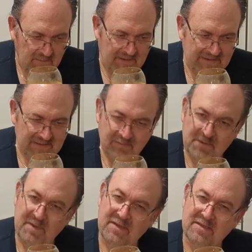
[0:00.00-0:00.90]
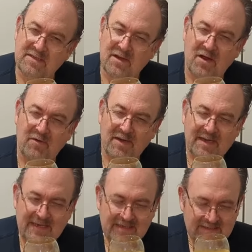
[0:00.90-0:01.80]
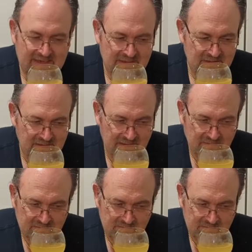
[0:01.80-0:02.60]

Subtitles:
it must be the Star Anise actually.